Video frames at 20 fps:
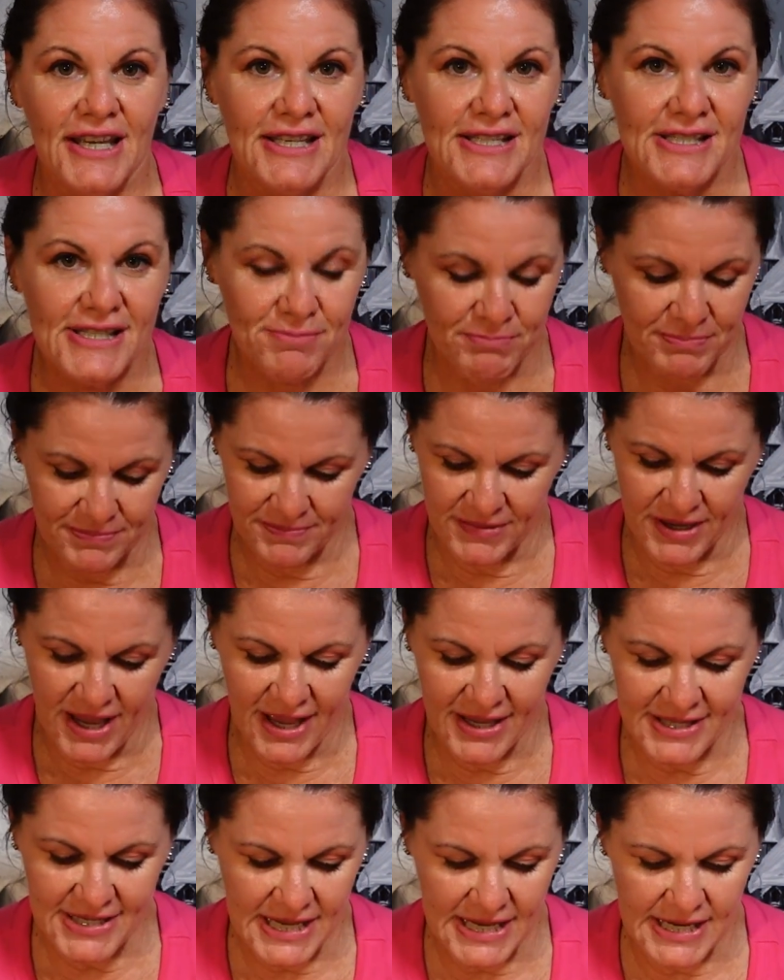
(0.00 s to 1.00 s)

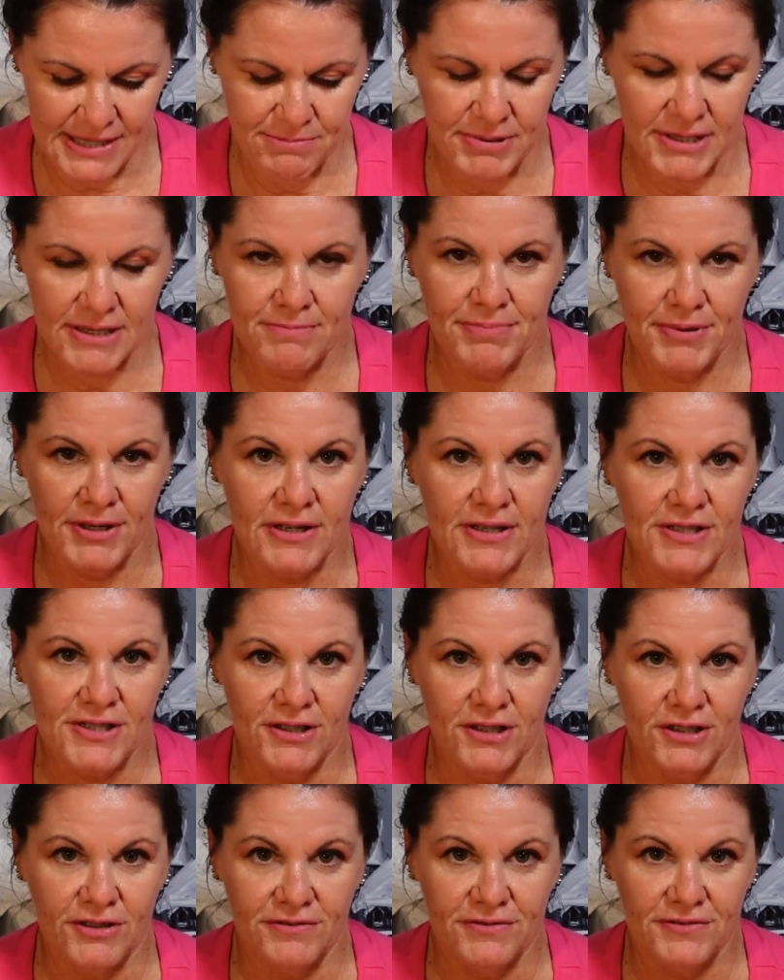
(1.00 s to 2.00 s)
attachments to the drum ball so
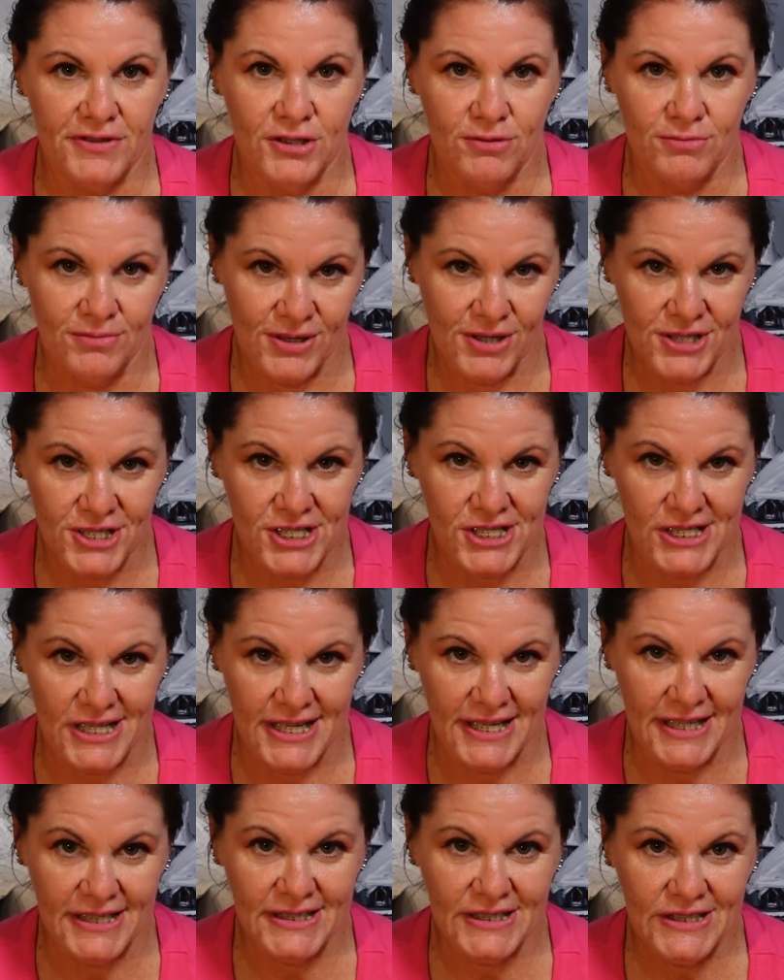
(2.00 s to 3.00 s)
that you can shave off
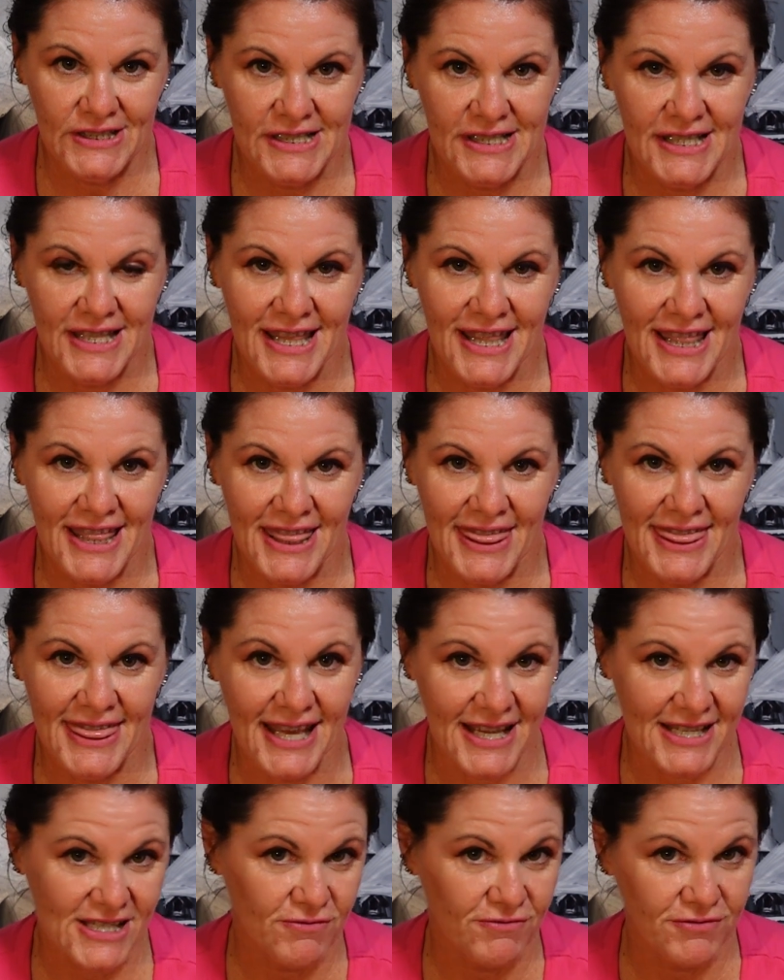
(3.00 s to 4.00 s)
all the
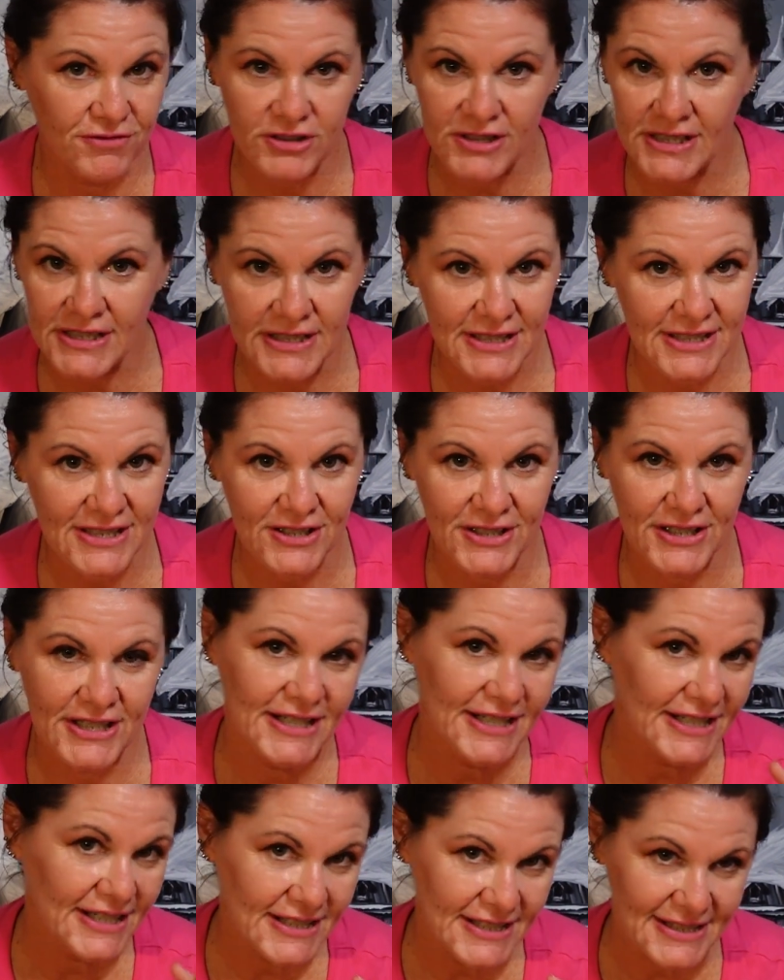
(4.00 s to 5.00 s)
crud off the
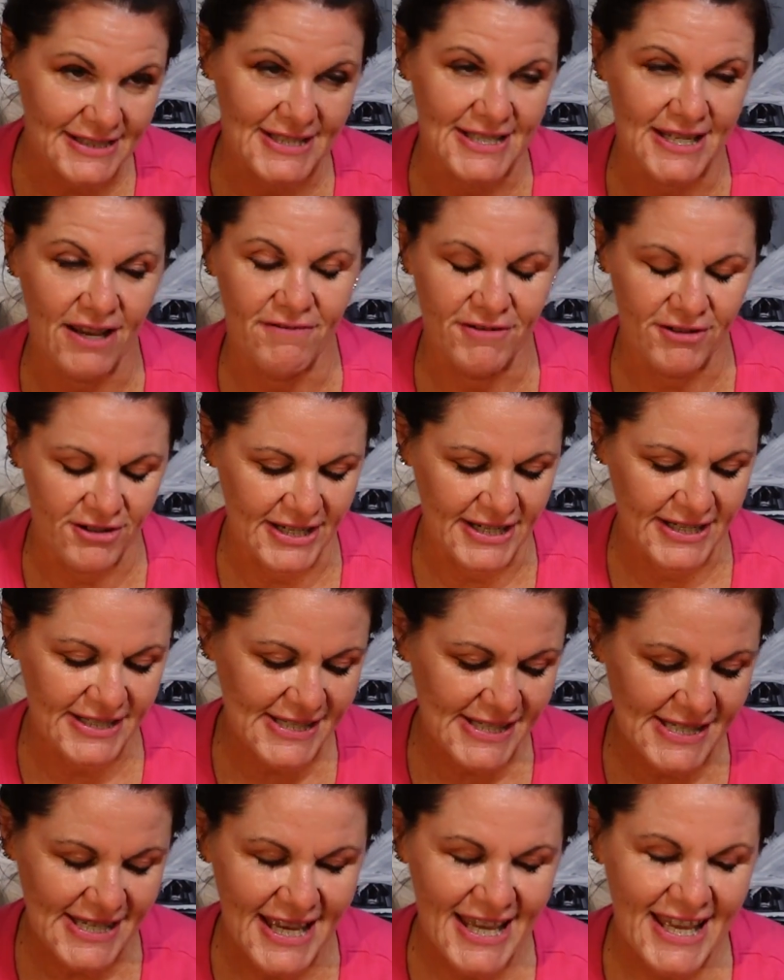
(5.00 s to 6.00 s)
sapphires and then
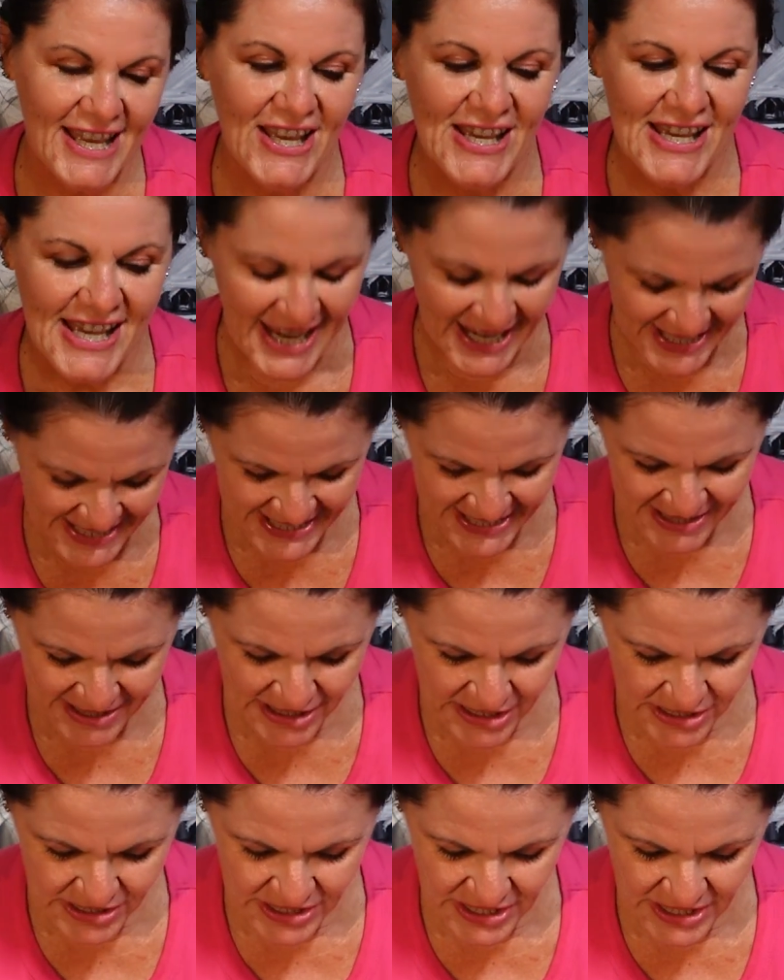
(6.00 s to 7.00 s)
work down to
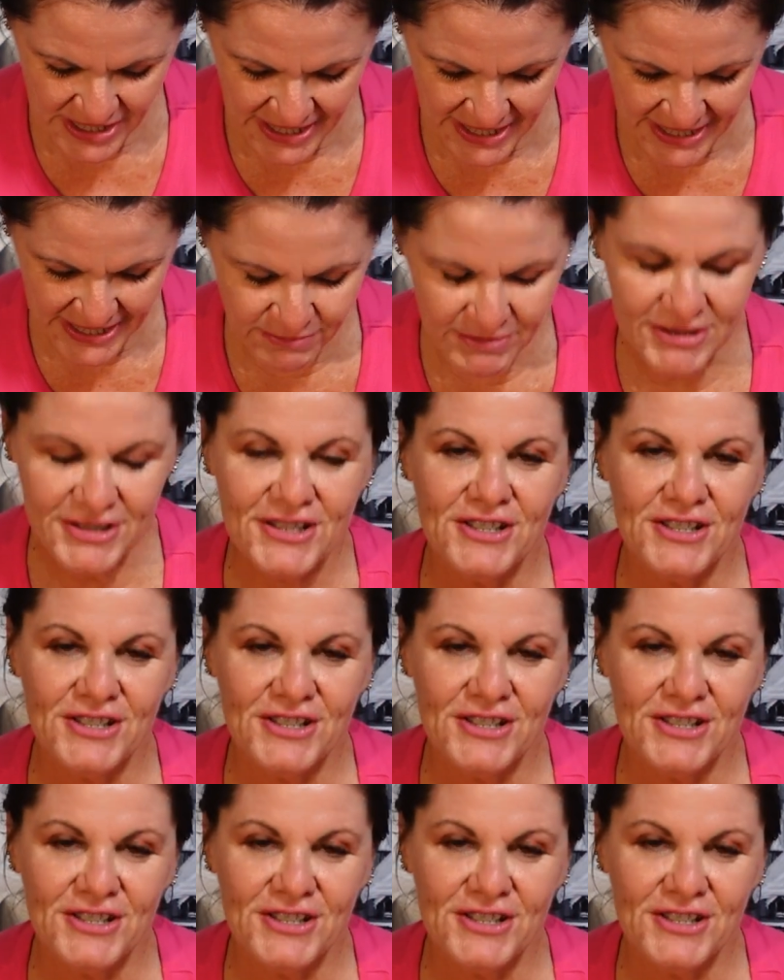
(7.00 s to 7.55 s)
polishing them up.